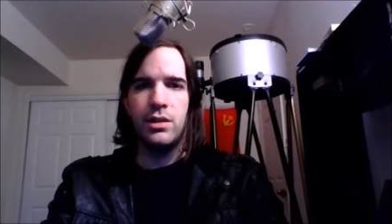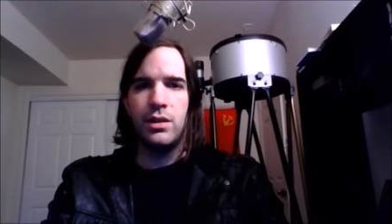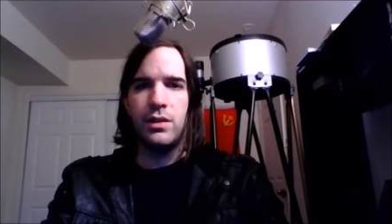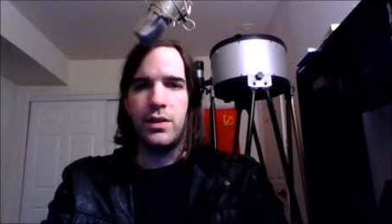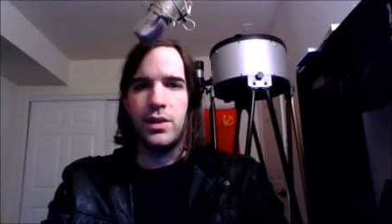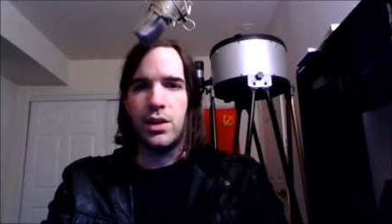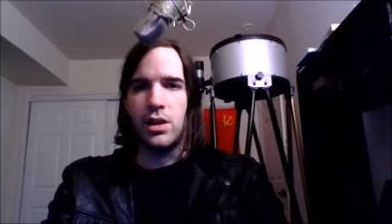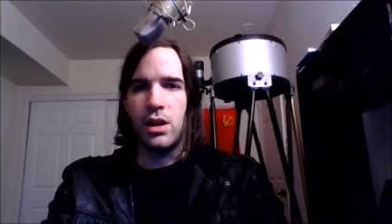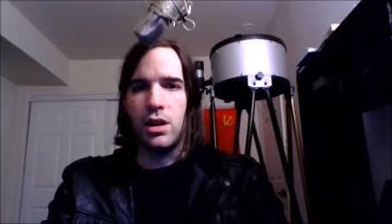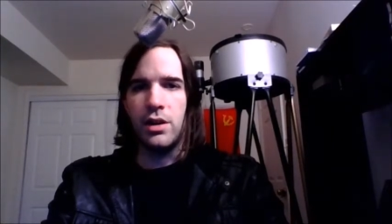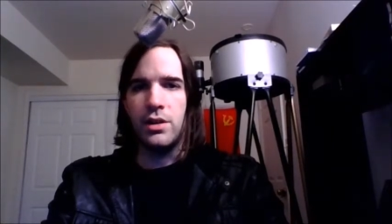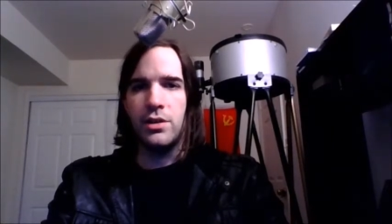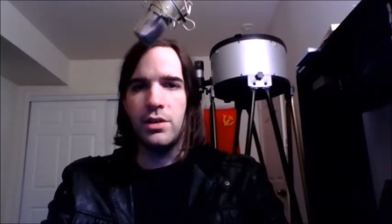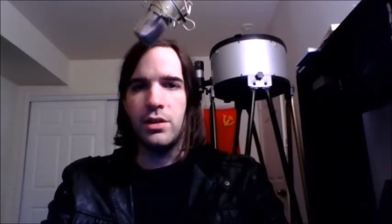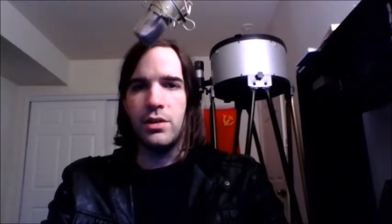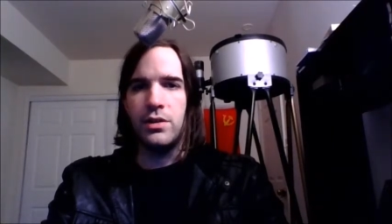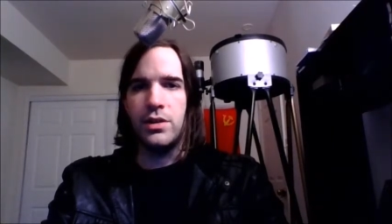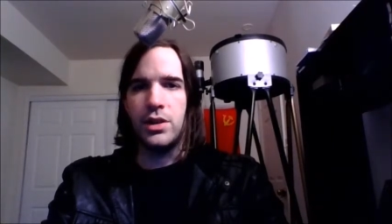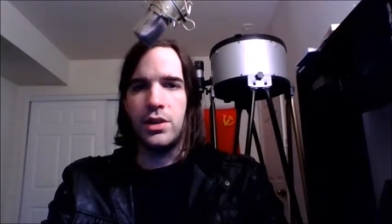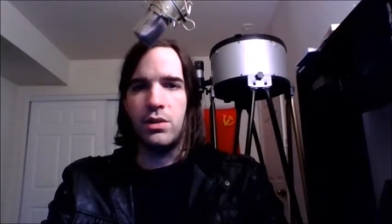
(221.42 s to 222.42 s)
The
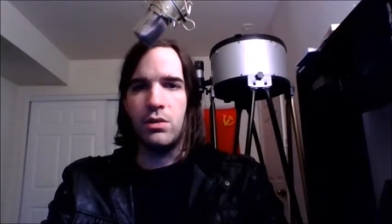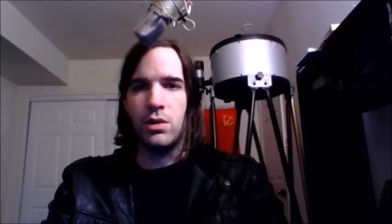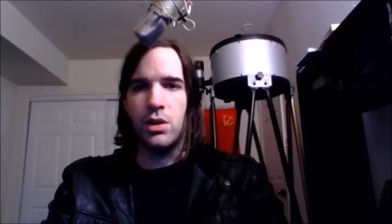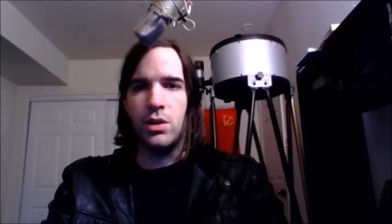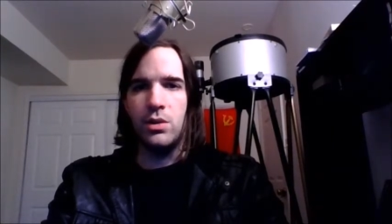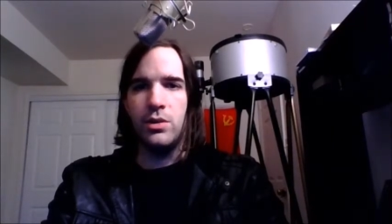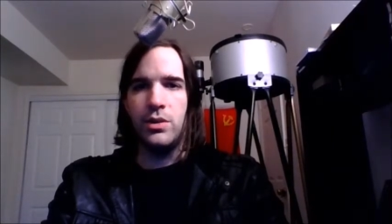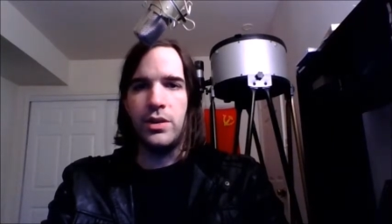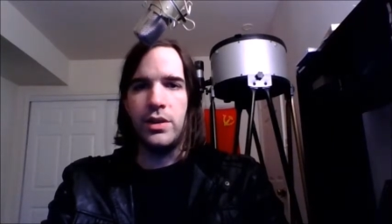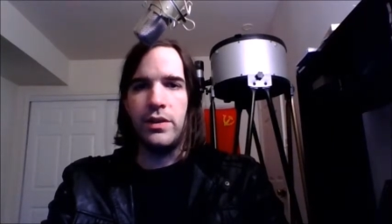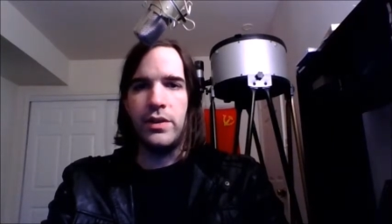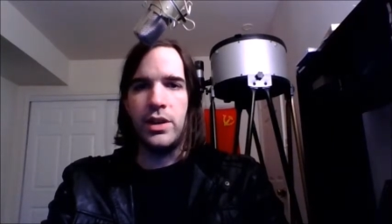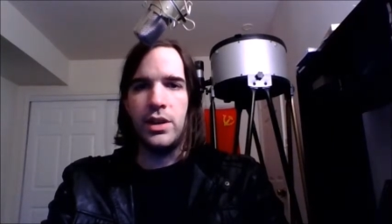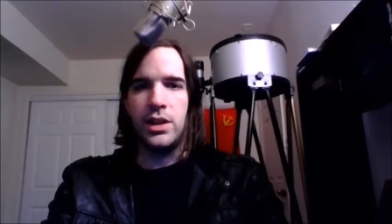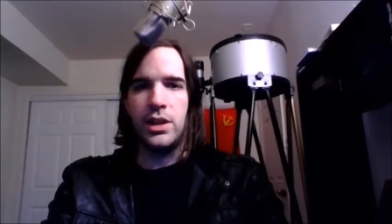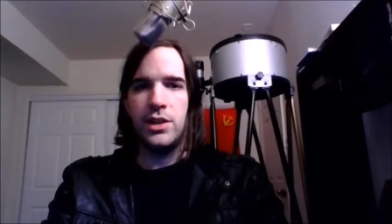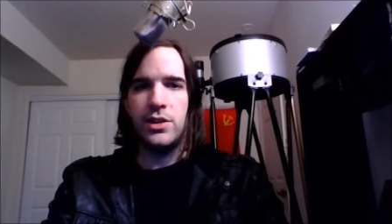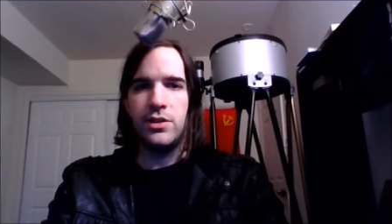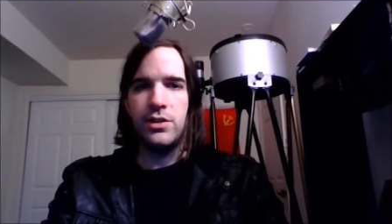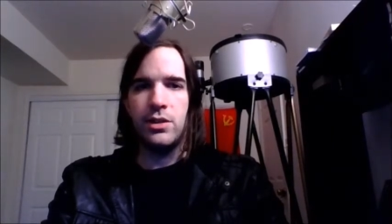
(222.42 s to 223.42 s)
gardener that grows and then
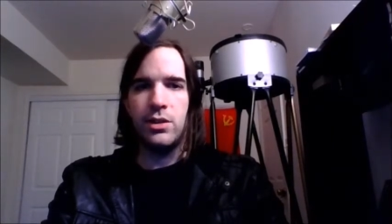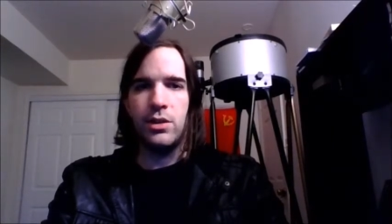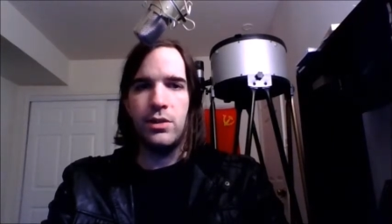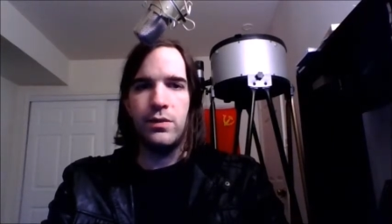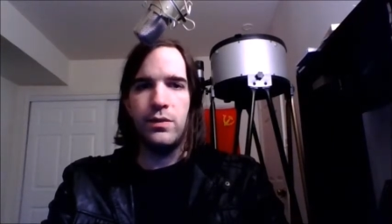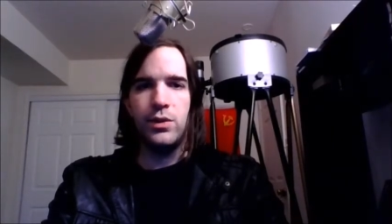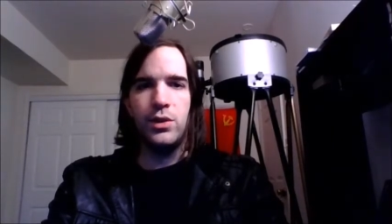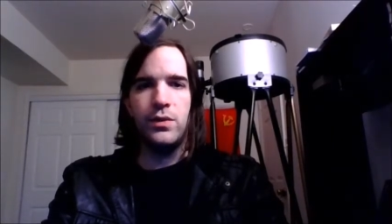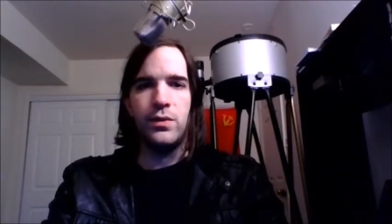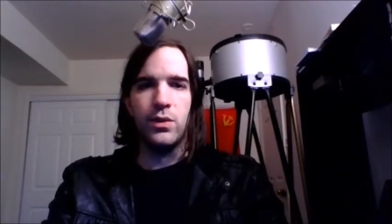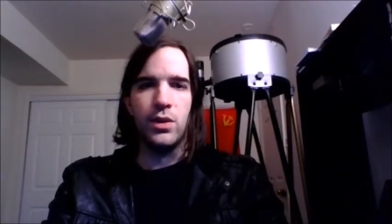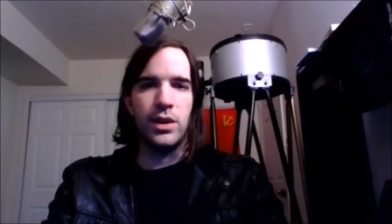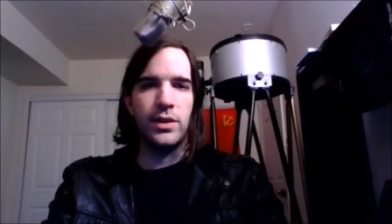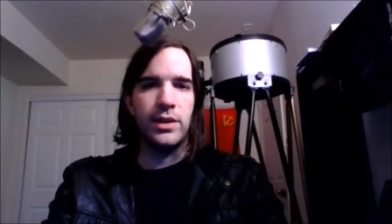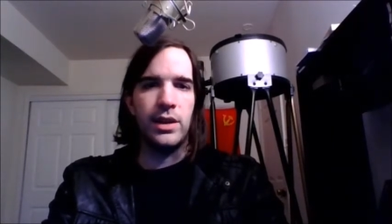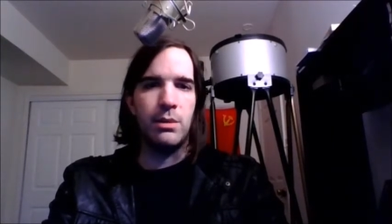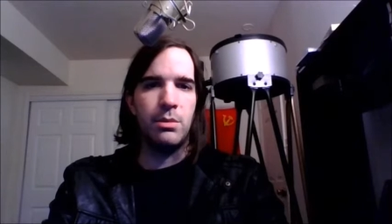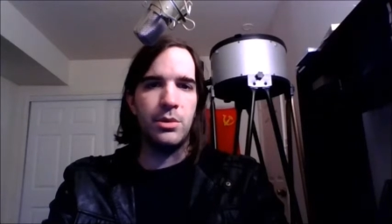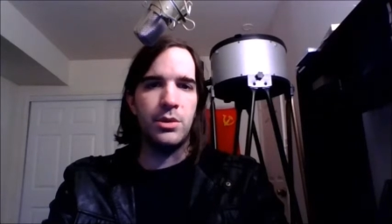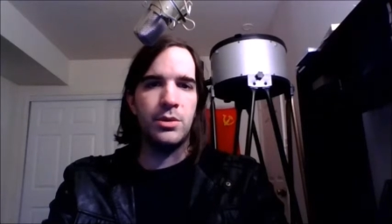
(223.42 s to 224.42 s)
eats their own food, for
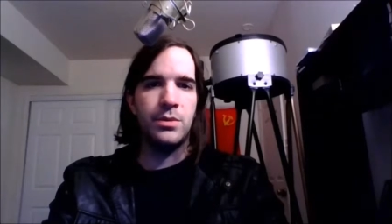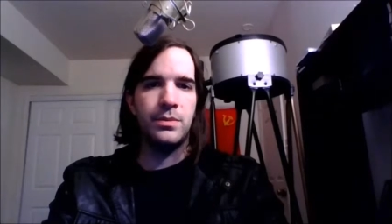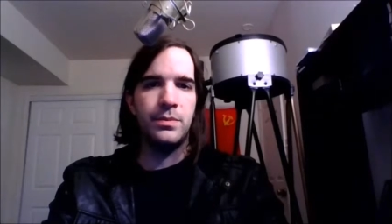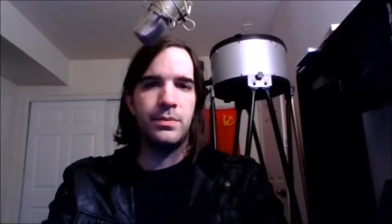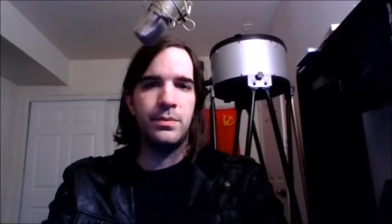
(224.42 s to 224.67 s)
example.